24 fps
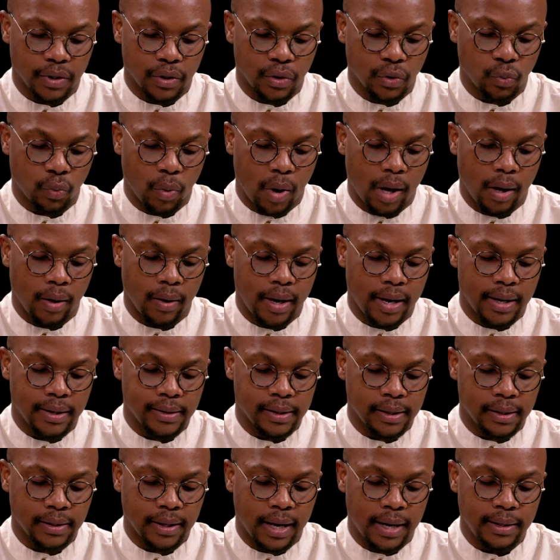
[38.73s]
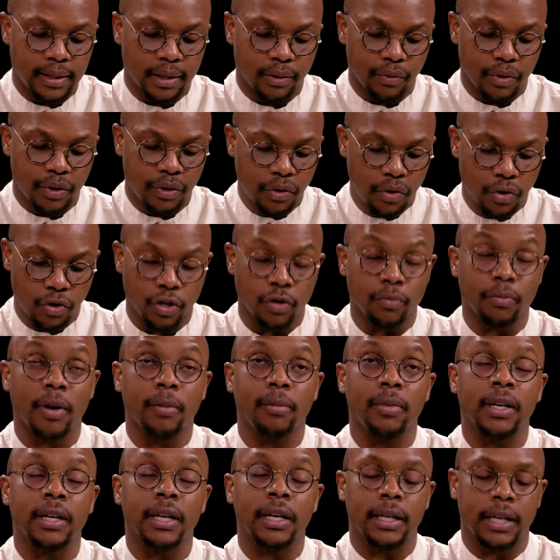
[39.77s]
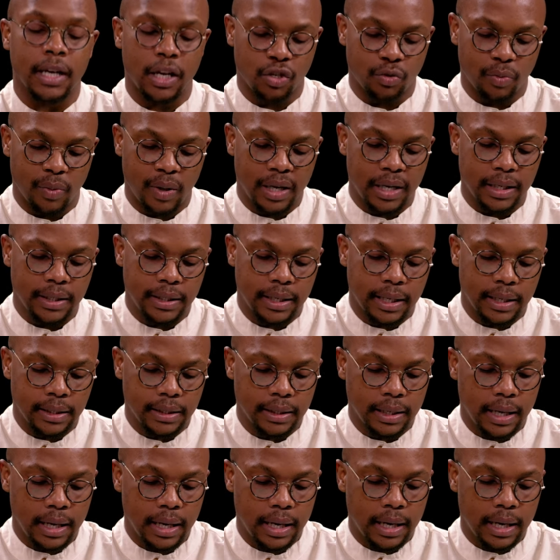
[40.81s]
as well as exciting research and public engagement listings